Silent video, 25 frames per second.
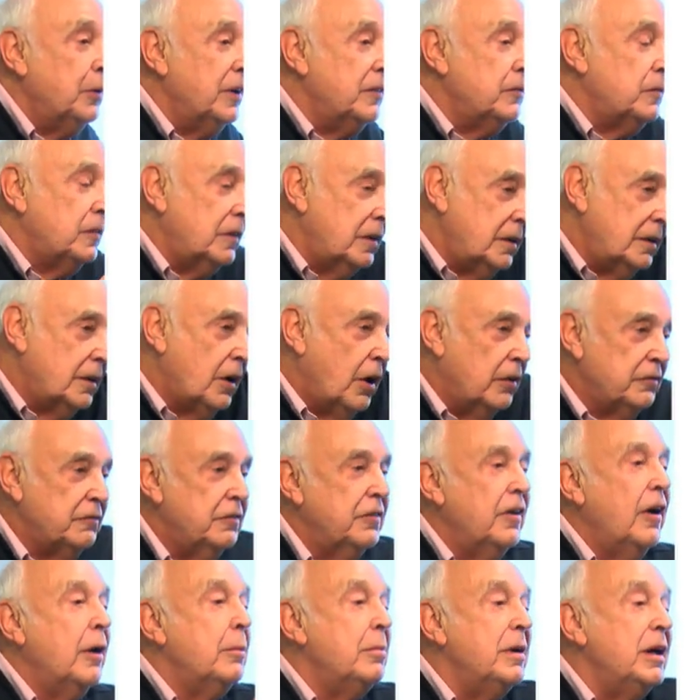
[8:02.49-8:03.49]
We've gone
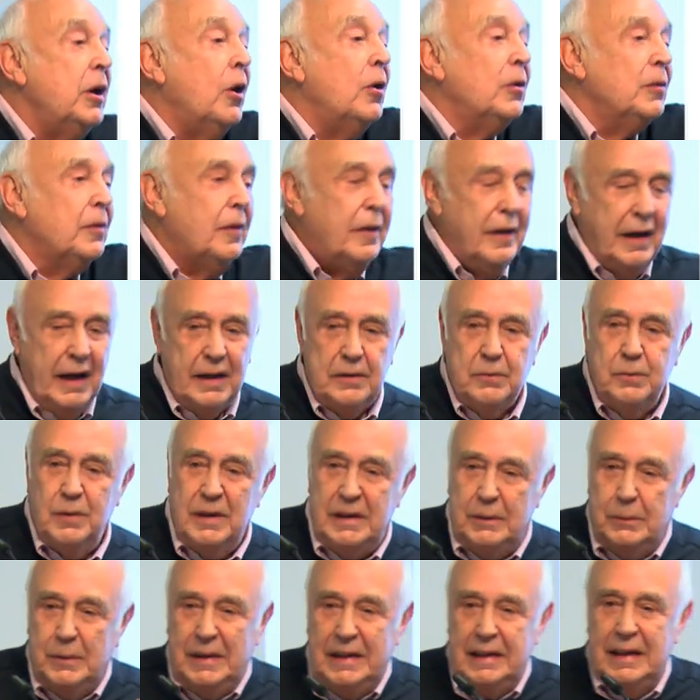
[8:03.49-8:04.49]
far beyond that.
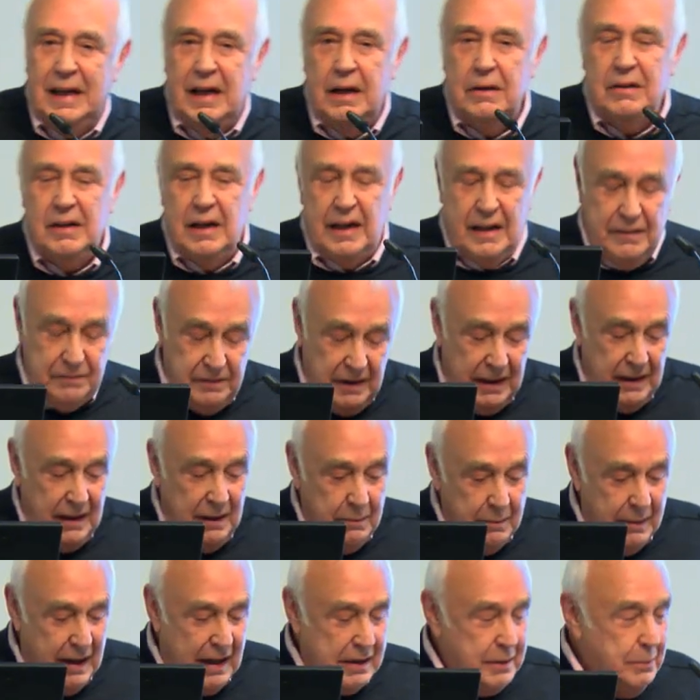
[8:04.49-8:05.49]
We now have
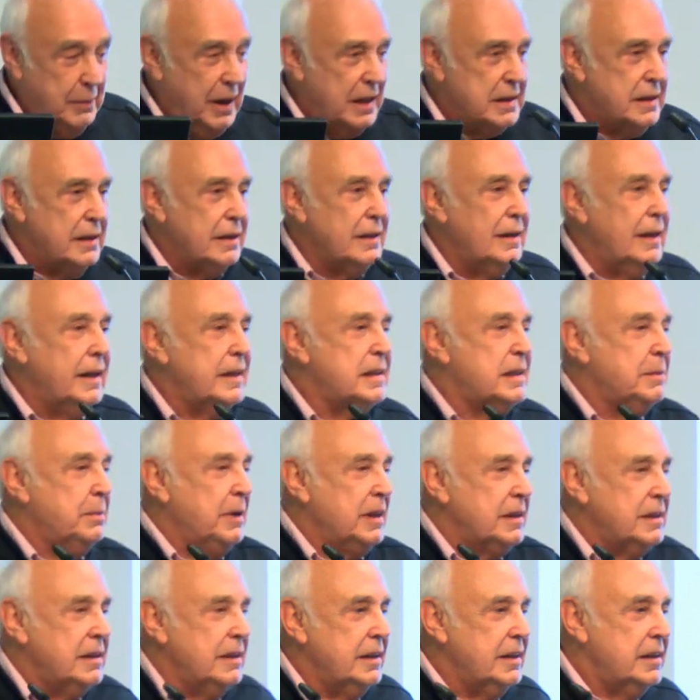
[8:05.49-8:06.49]
mathematical
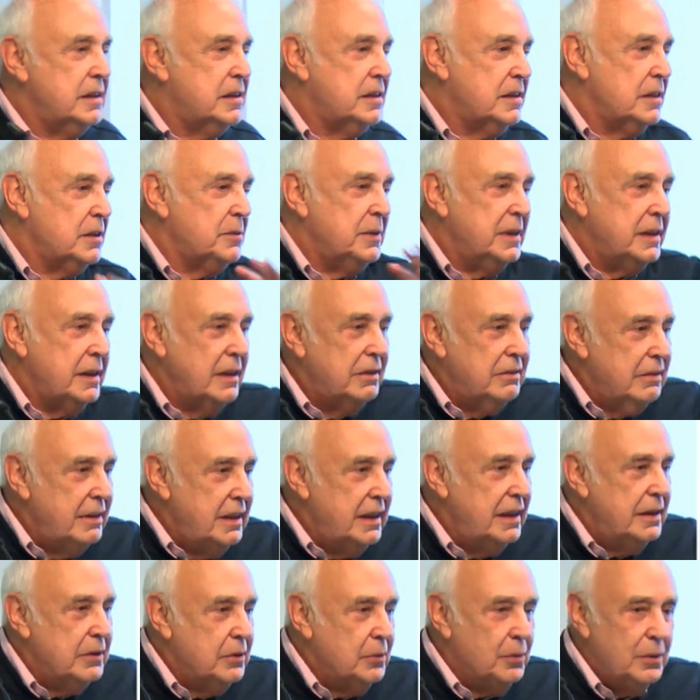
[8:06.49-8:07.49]
expectations. We don't
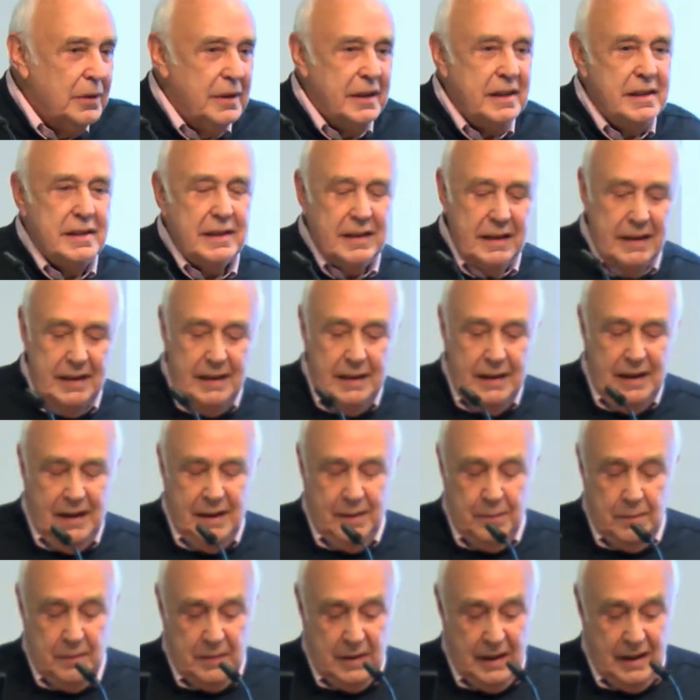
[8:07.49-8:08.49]
need all this
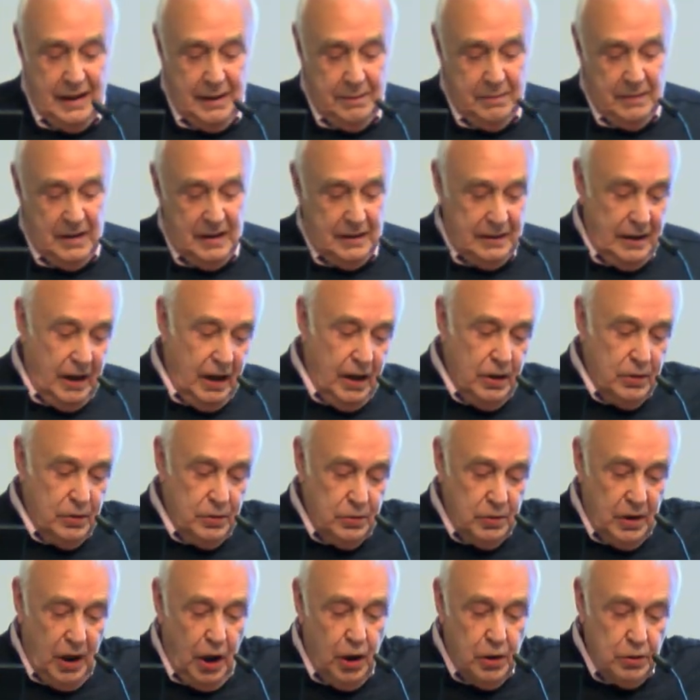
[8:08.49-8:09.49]

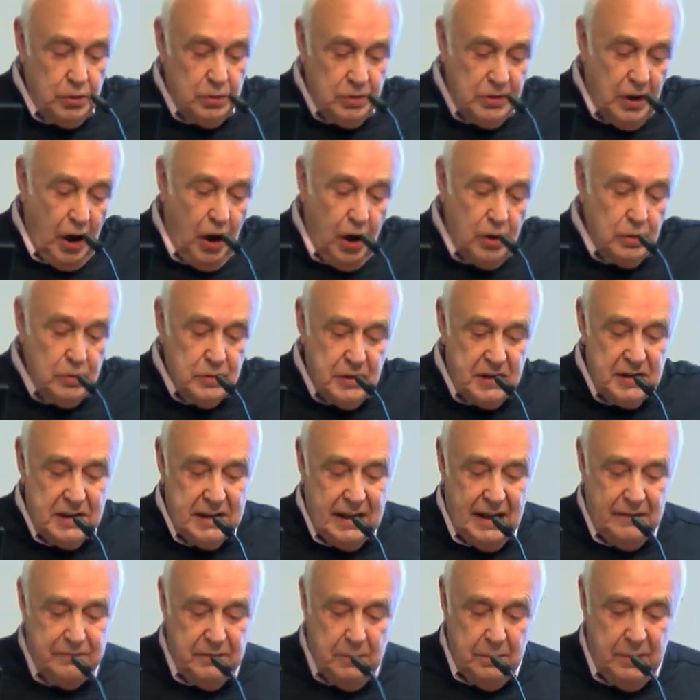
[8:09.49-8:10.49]
old
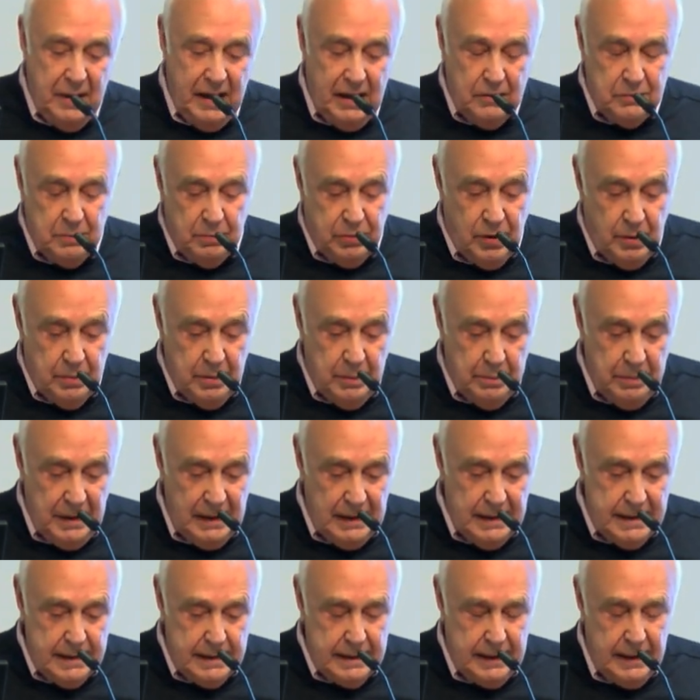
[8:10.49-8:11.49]
stuff about
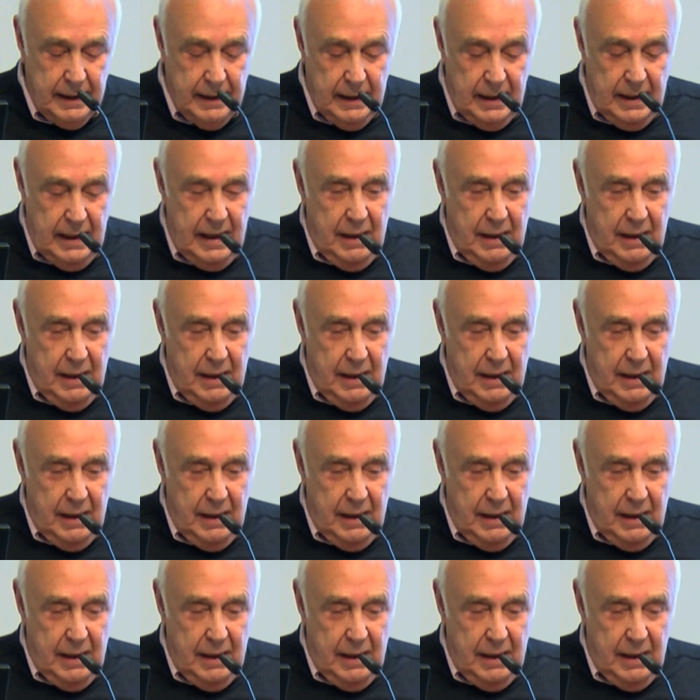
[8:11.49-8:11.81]
probability.